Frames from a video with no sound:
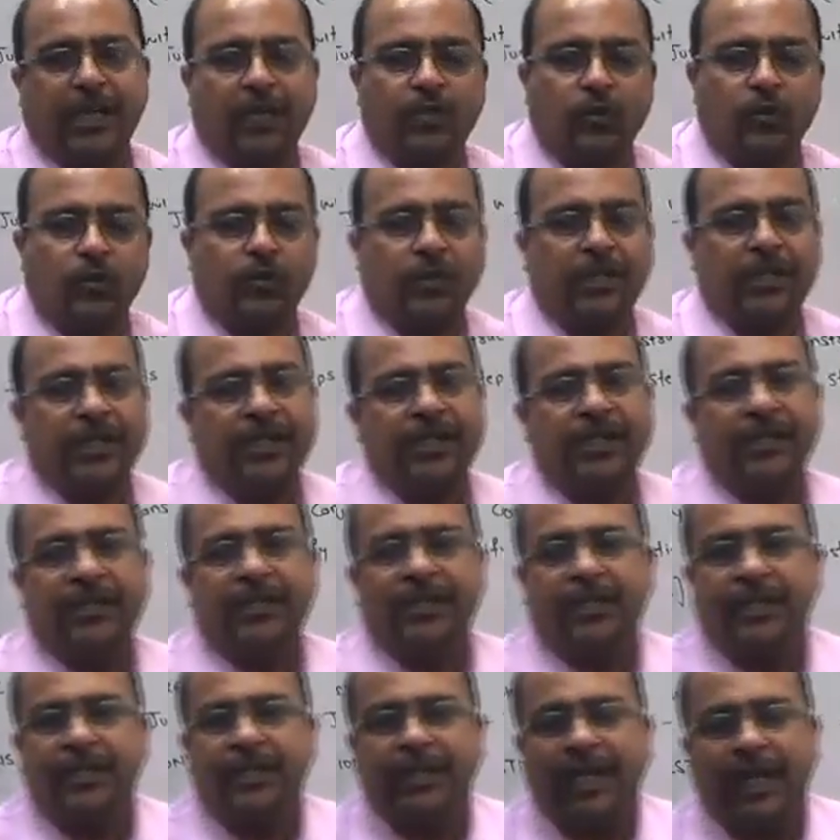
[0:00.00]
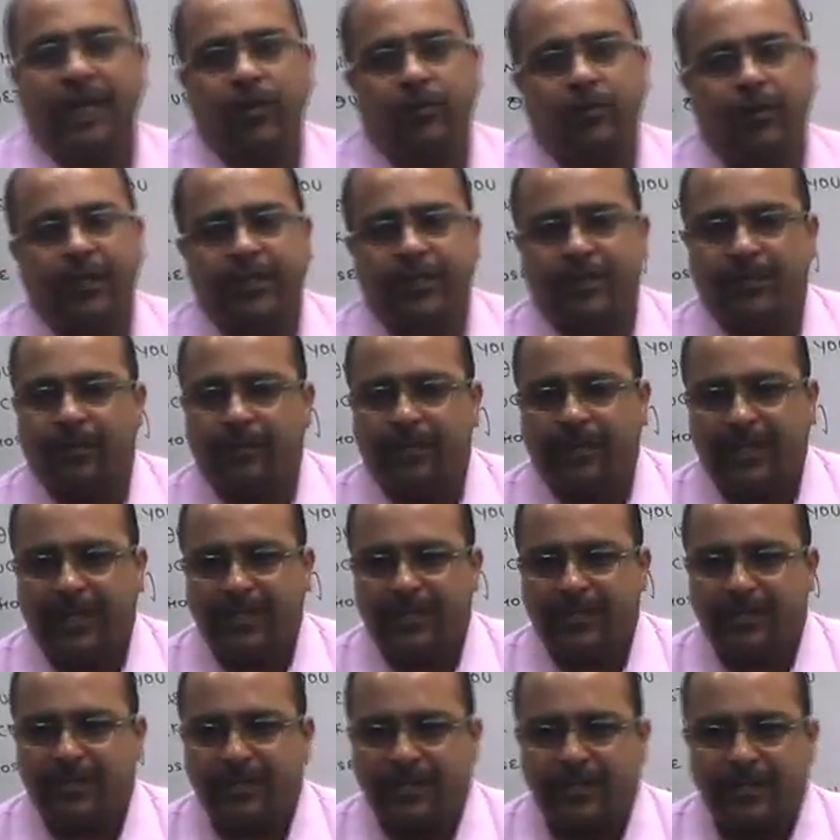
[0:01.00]
are totally calculation
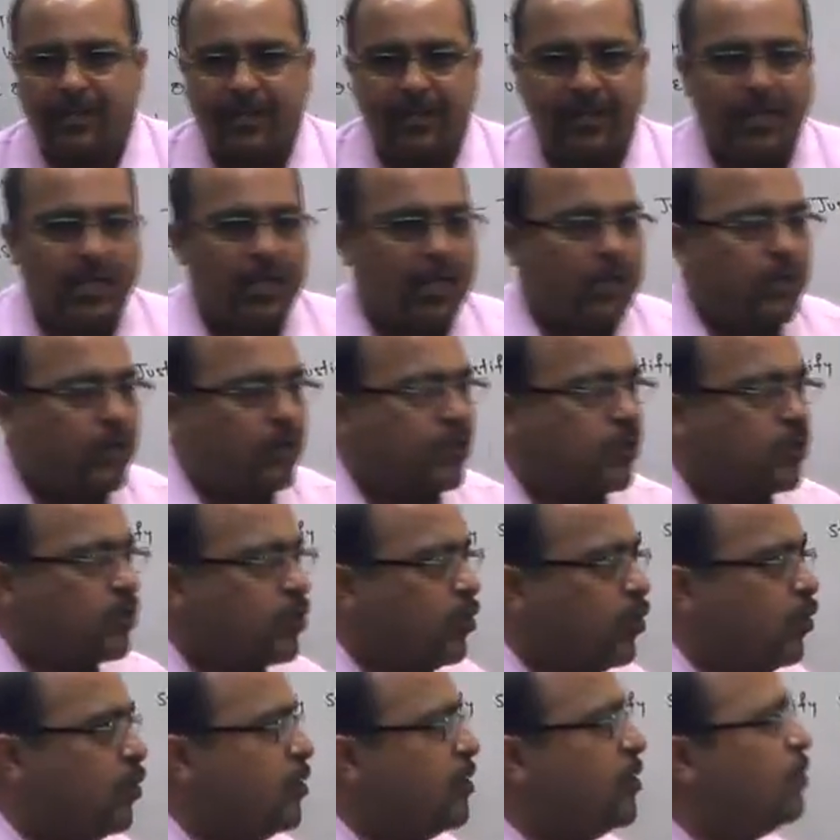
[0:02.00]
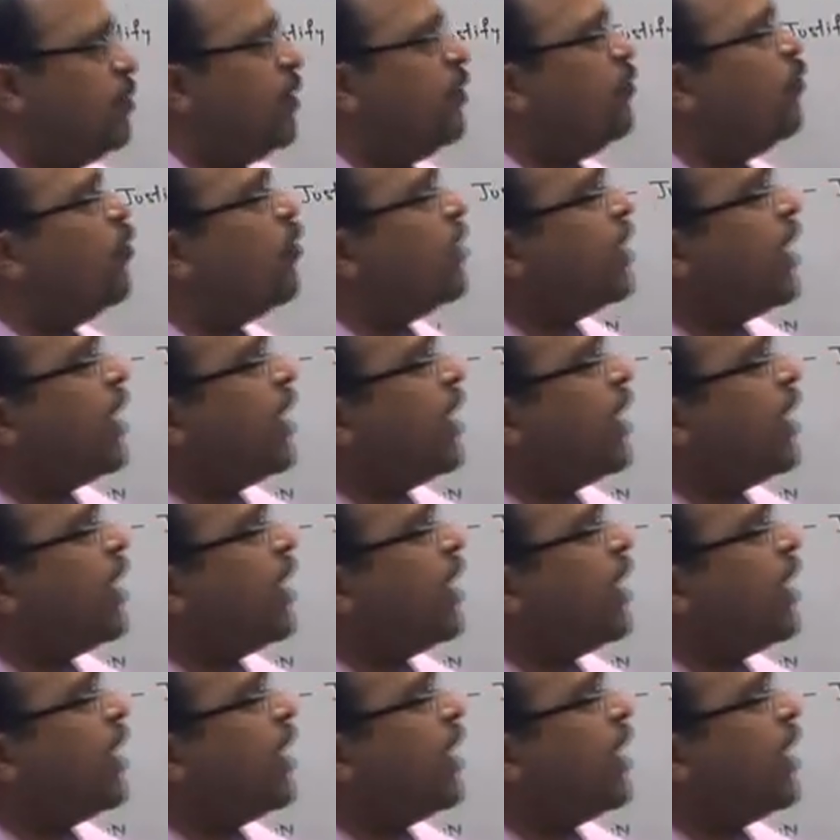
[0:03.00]
based. So, before